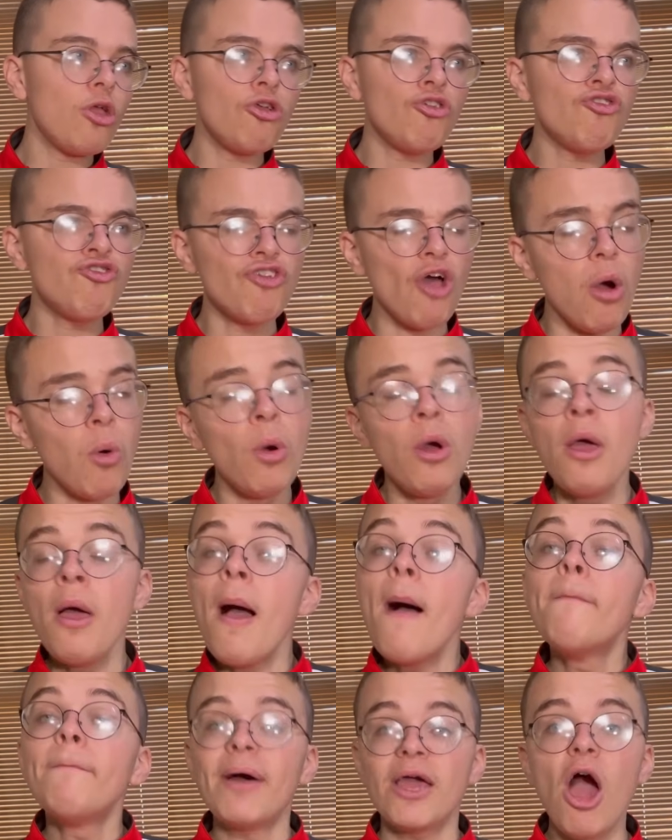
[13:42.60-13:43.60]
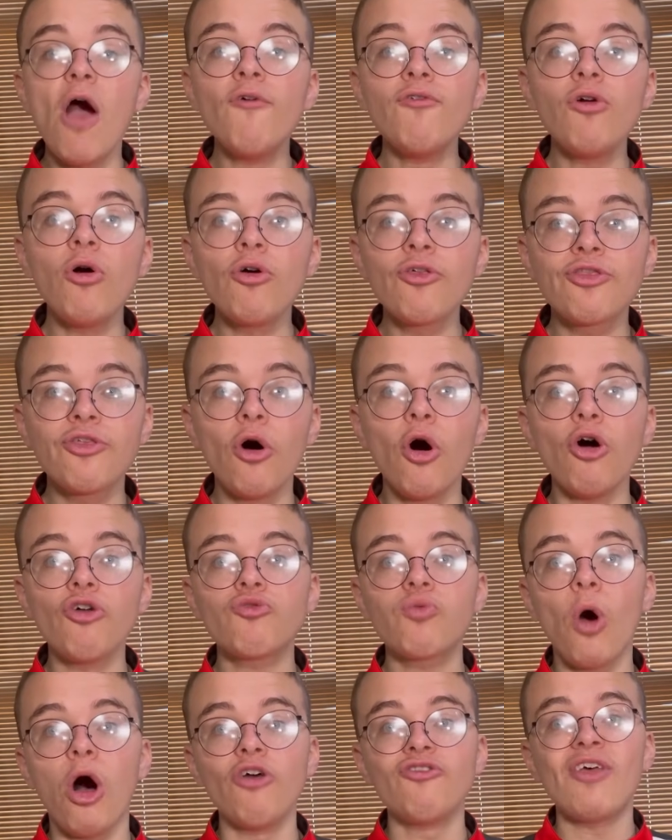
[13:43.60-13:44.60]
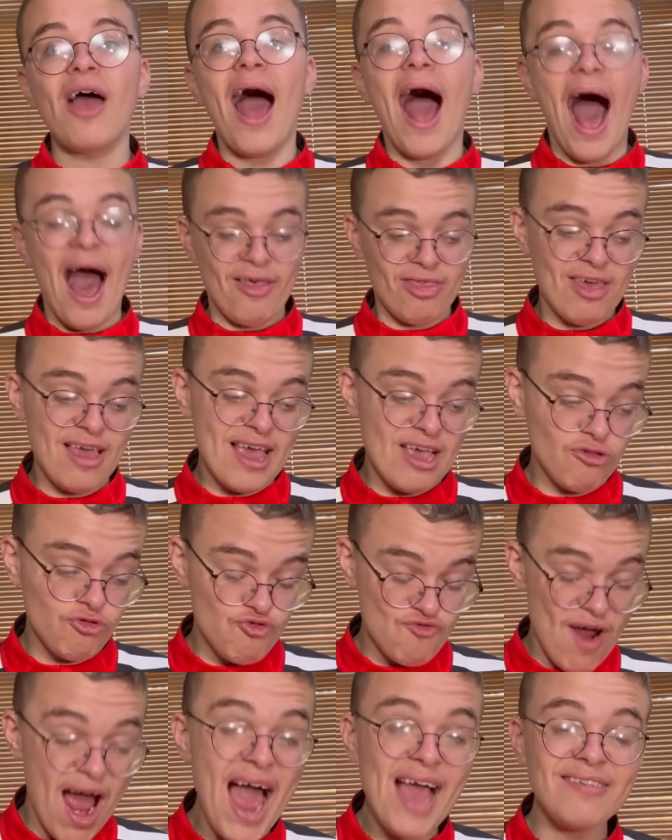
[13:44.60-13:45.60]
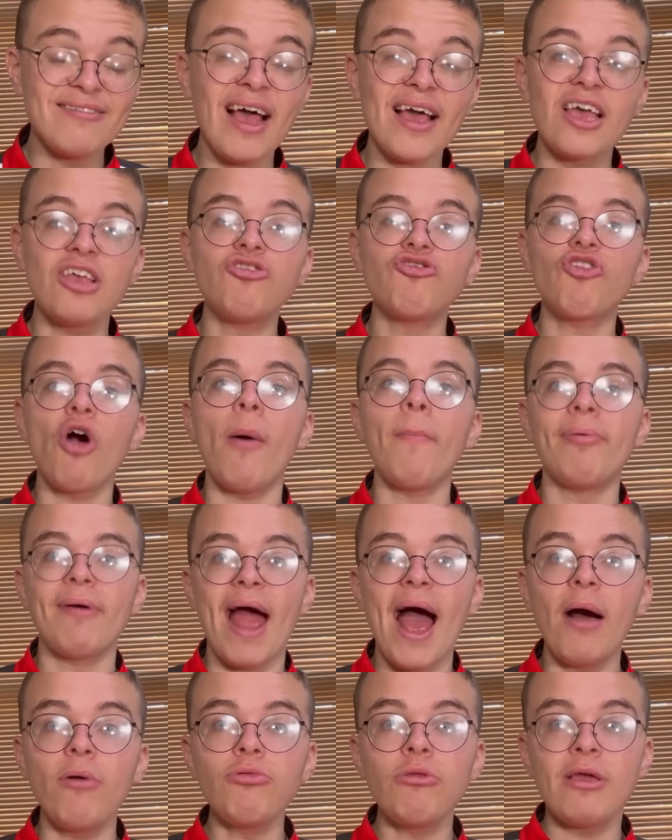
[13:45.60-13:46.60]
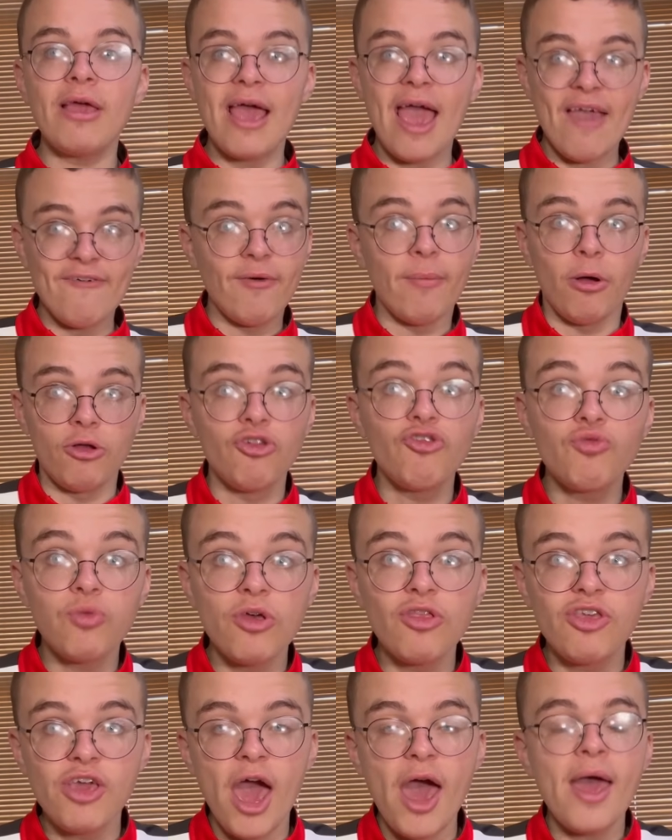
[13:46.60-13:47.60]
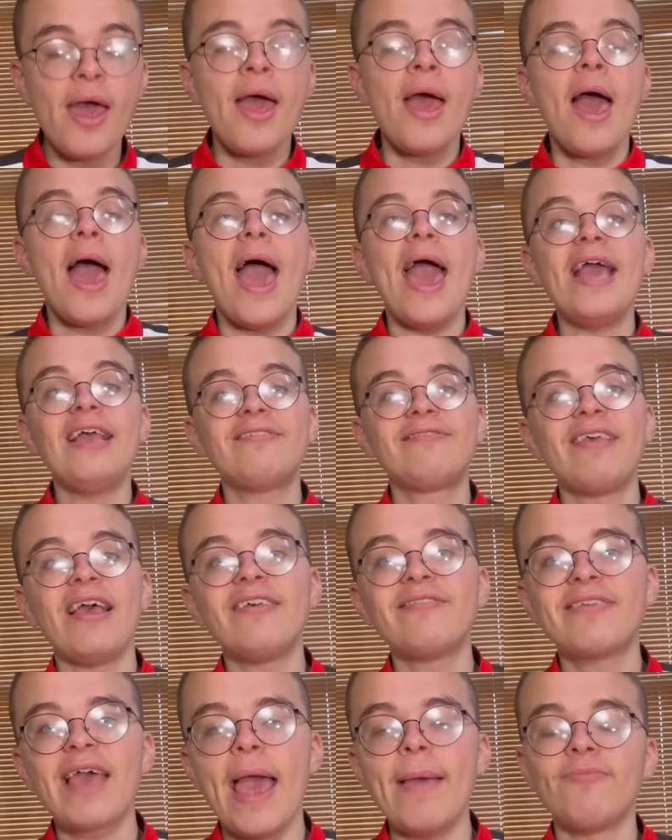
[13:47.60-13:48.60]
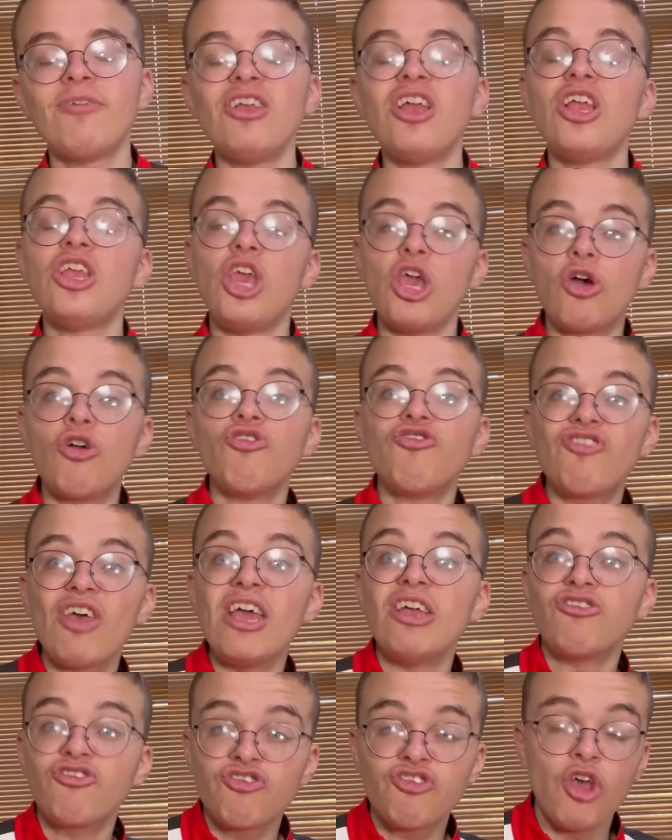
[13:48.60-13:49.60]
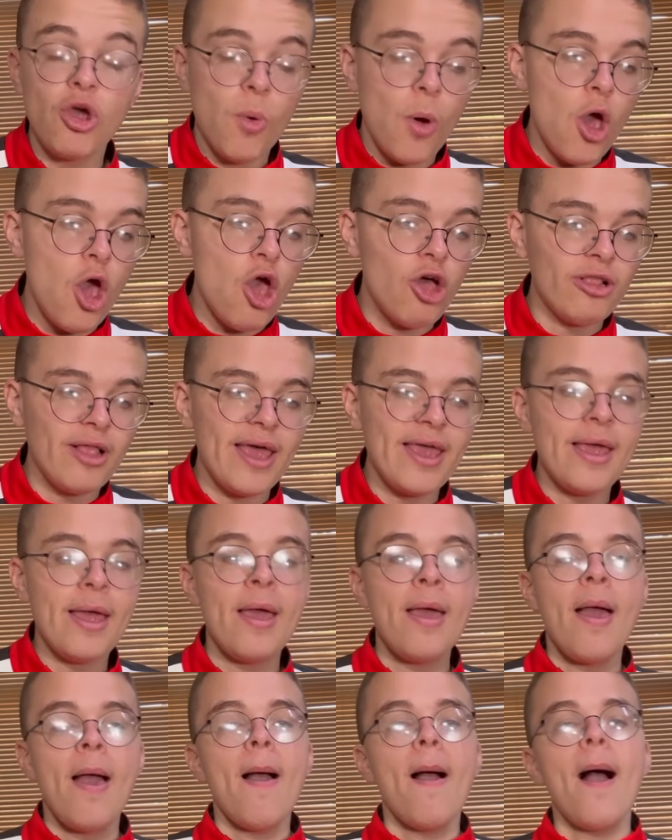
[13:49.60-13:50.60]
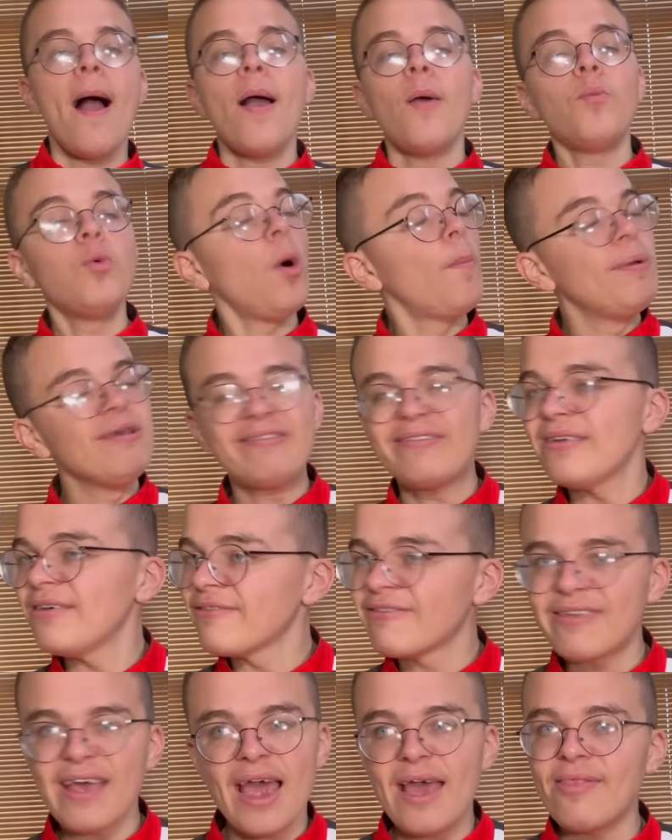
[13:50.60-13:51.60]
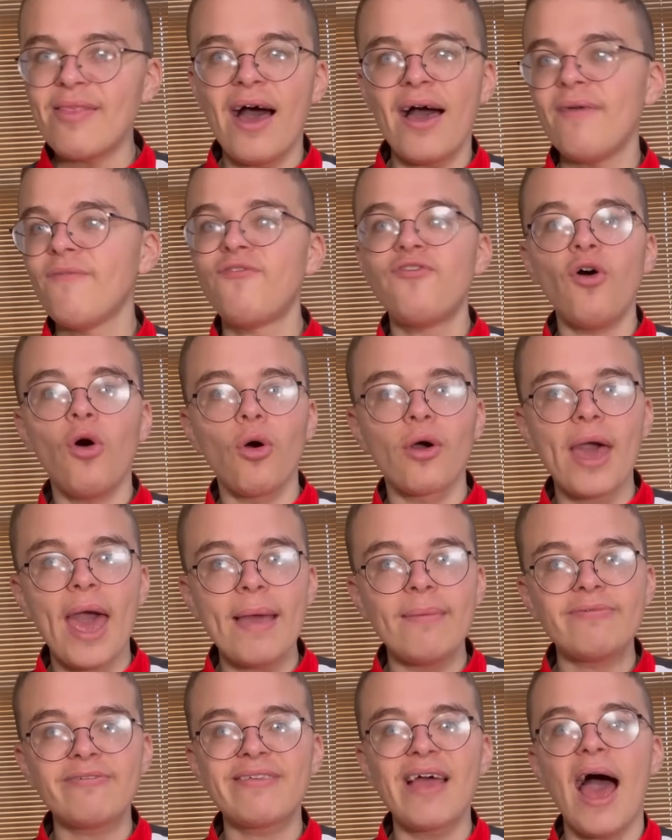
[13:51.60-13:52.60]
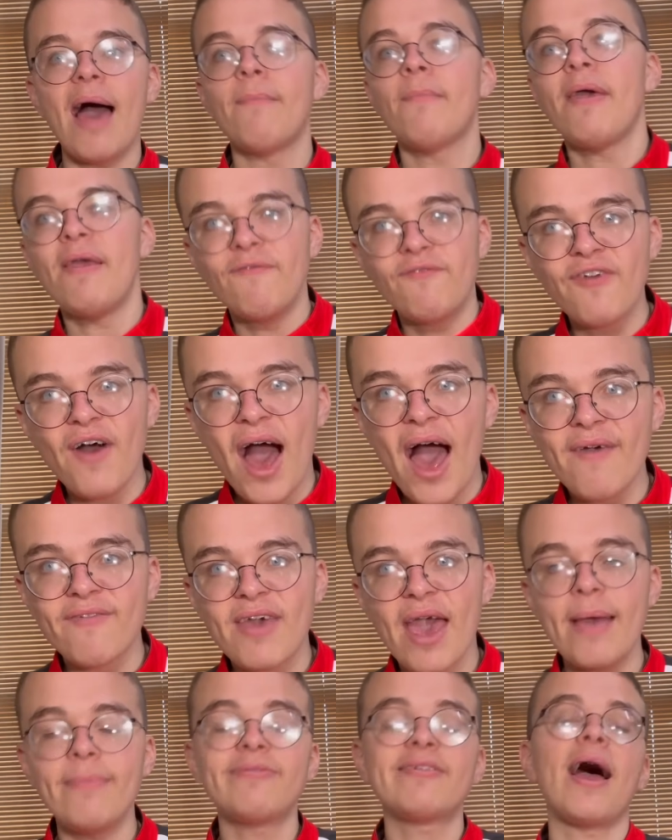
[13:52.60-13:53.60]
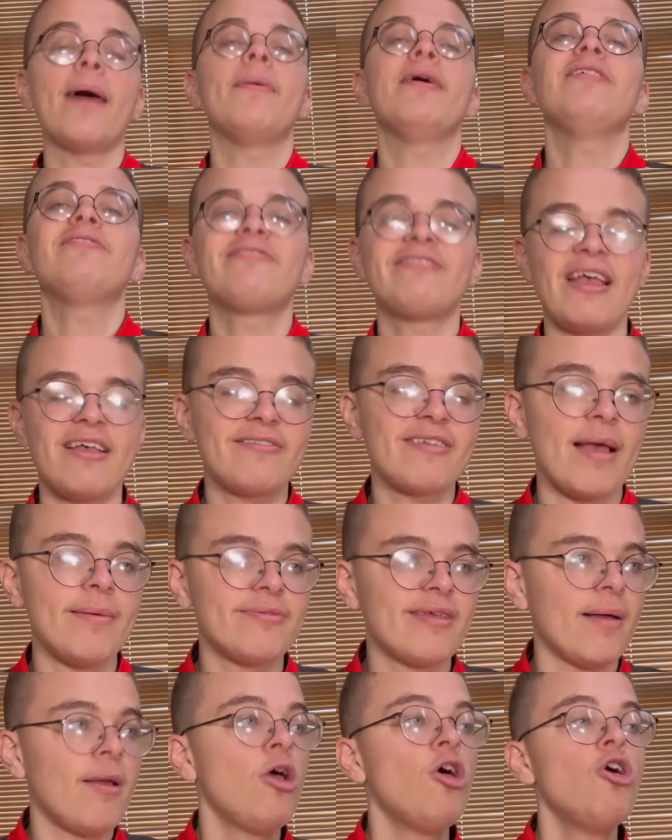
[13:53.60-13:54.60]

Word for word: So my overall thoughts was, I think it's right sacking Scott Brown, if I'm honest with you. It's six games in and you could say it's too early we'll be still saying that in four games time, in five games time, in six games time.